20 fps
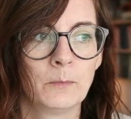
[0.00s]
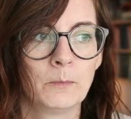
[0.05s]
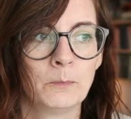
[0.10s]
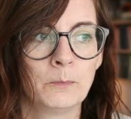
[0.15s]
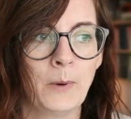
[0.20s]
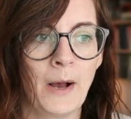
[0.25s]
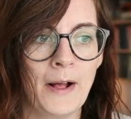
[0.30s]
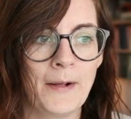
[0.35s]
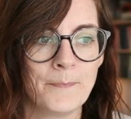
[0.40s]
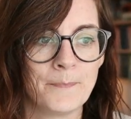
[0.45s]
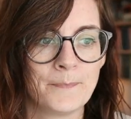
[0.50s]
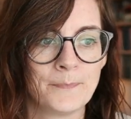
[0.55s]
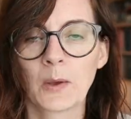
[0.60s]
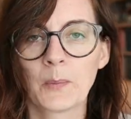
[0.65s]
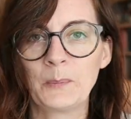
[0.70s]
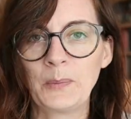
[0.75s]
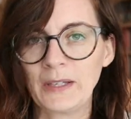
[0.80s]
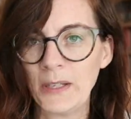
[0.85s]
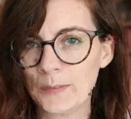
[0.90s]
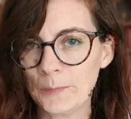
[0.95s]
but
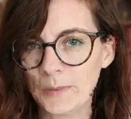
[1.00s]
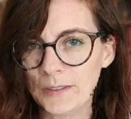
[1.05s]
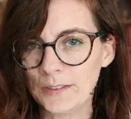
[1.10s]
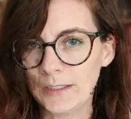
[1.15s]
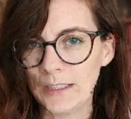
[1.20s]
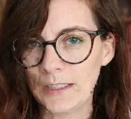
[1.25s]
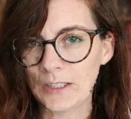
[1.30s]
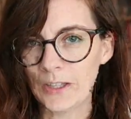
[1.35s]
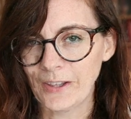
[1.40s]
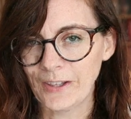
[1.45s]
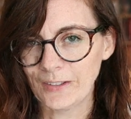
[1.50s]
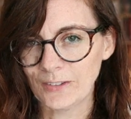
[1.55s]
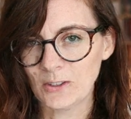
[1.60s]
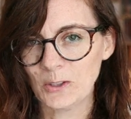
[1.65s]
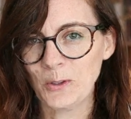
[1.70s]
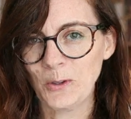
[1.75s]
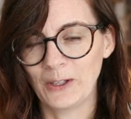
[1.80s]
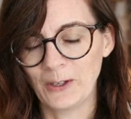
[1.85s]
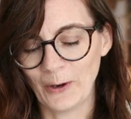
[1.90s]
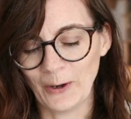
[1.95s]
because I'm listening
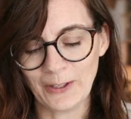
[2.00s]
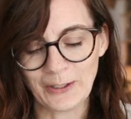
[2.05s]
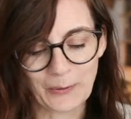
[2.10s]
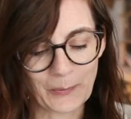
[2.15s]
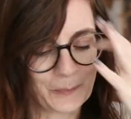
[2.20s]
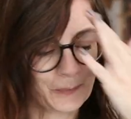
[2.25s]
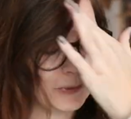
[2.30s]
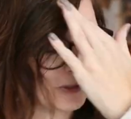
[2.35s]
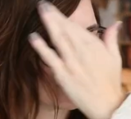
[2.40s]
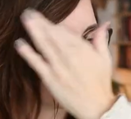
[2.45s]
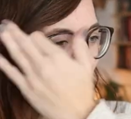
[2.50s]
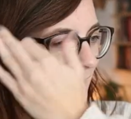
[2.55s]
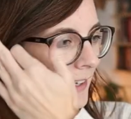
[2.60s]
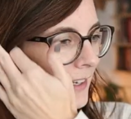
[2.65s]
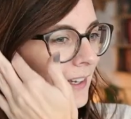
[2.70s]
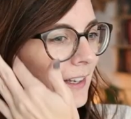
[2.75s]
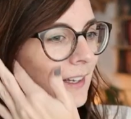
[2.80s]
to the audiobook,